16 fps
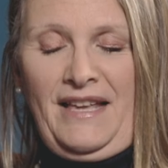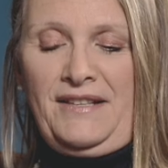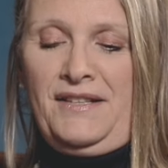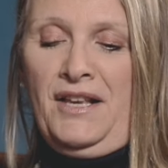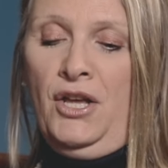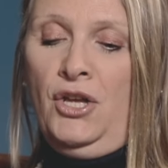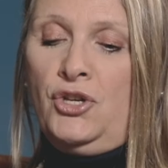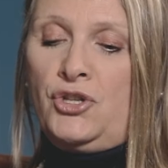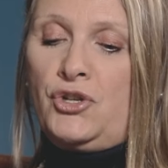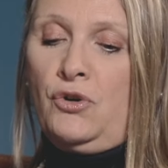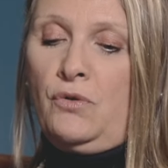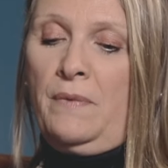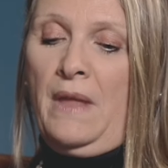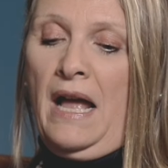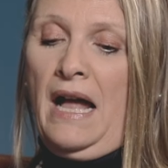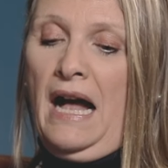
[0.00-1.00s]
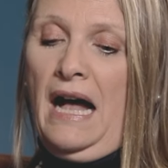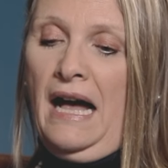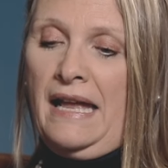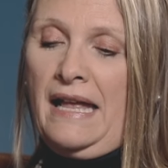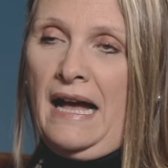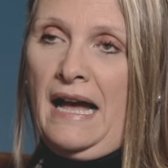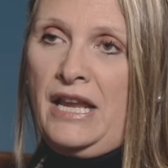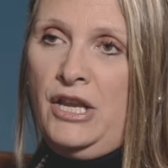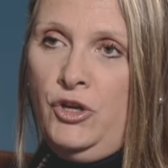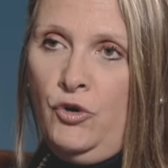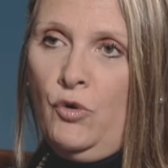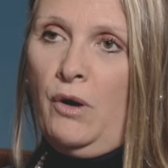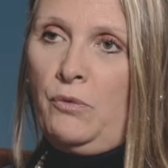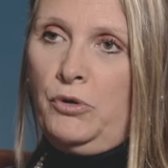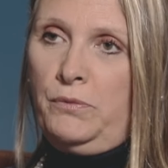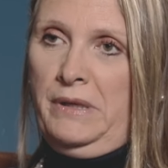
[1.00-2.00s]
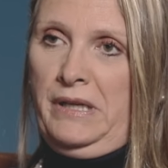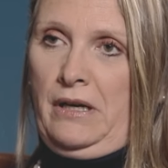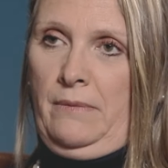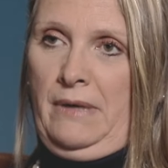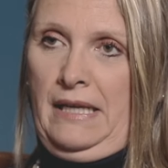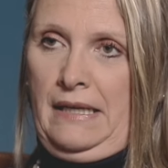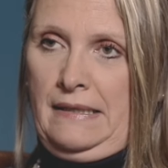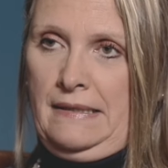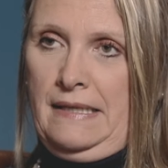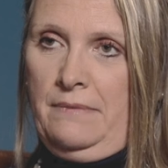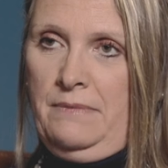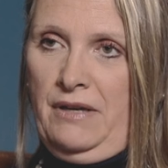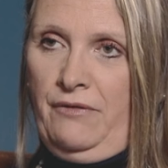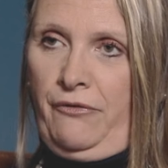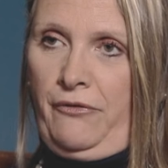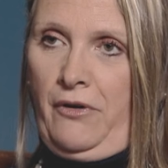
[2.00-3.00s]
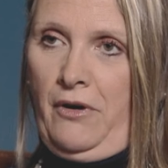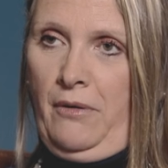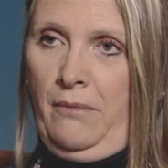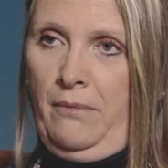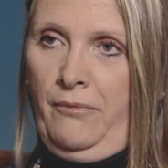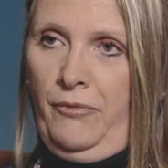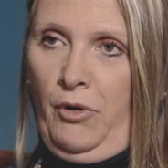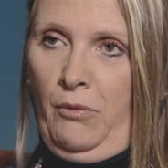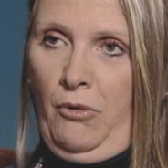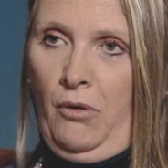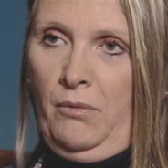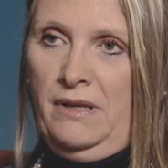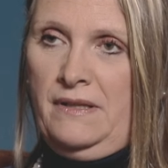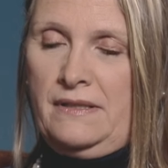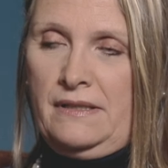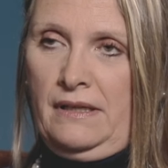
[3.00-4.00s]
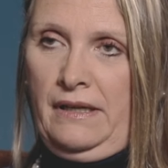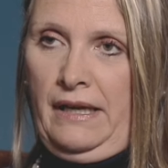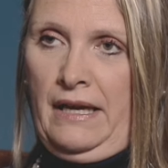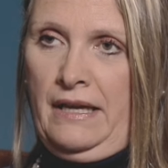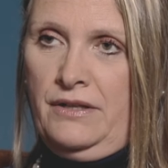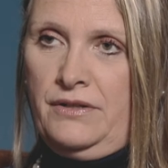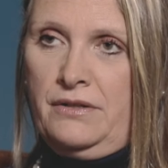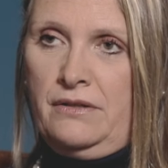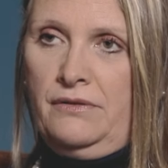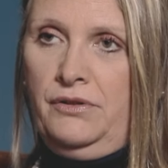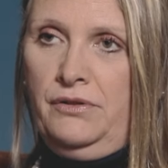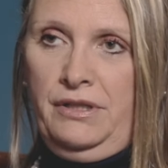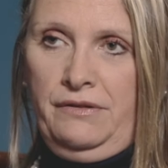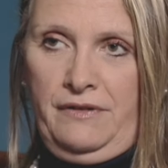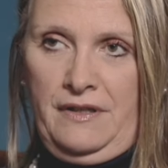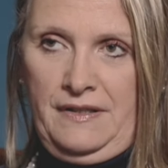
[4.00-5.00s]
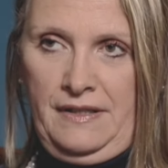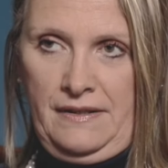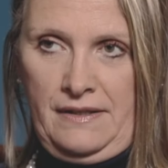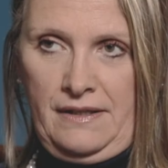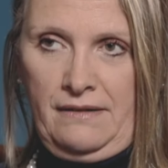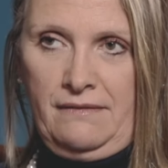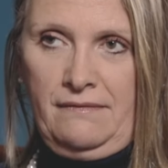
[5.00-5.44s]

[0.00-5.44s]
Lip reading: Yes. So I knew I would become an academic from the moment I entered university.